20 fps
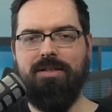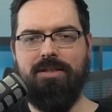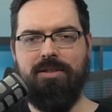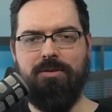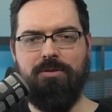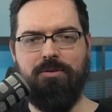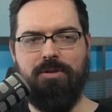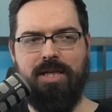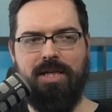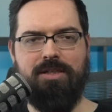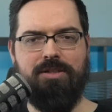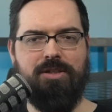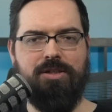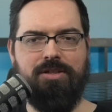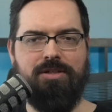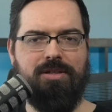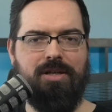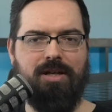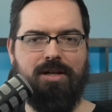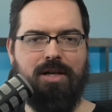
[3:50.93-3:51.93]
you can
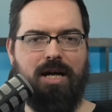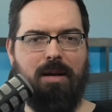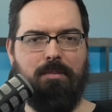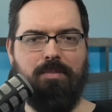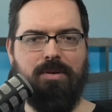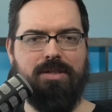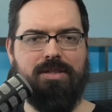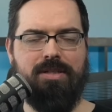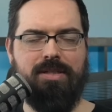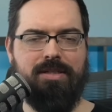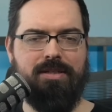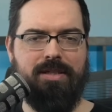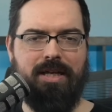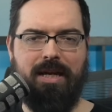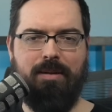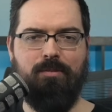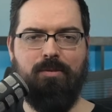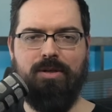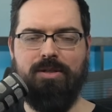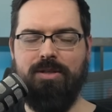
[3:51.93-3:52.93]
just accomplish the
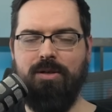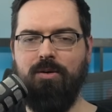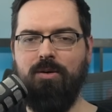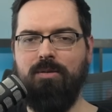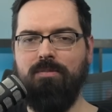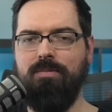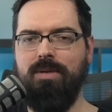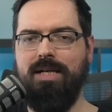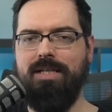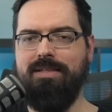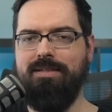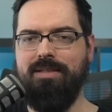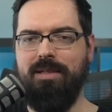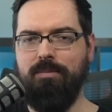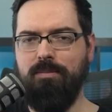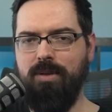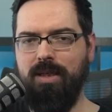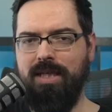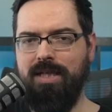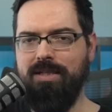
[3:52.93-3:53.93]
same result by
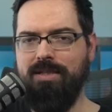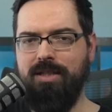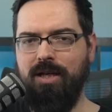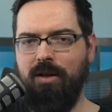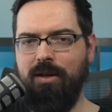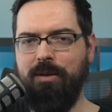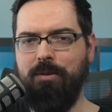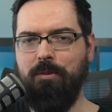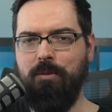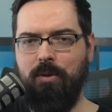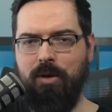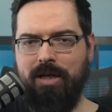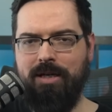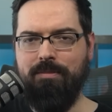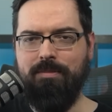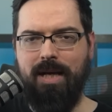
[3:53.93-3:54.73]
simply installing one